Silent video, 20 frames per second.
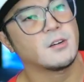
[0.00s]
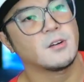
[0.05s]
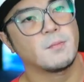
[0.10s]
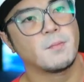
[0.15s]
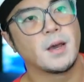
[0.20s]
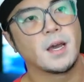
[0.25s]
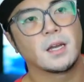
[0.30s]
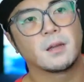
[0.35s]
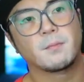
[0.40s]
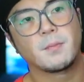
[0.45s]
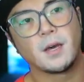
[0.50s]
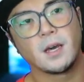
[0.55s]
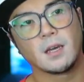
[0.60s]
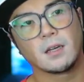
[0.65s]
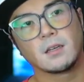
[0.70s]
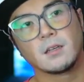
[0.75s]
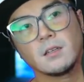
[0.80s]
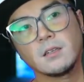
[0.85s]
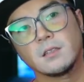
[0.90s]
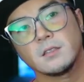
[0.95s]

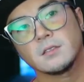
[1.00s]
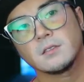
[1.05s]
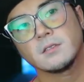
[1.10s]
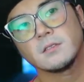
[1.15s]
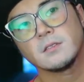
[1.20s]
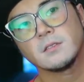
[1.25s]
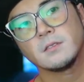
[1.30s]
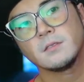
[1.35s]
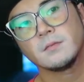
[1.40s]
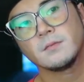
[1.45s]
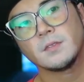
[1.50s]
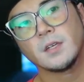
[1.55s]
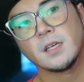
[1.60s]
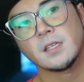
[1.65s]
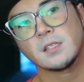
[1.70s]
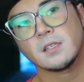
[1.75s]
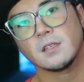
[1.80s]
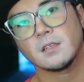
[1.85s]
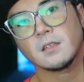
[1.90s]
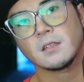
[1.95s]
backpack
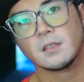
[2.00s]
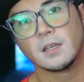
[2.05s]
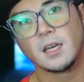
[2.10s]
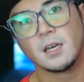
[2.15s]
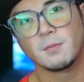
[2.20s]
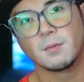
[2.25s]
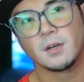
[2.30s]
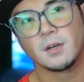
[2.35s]
as a camera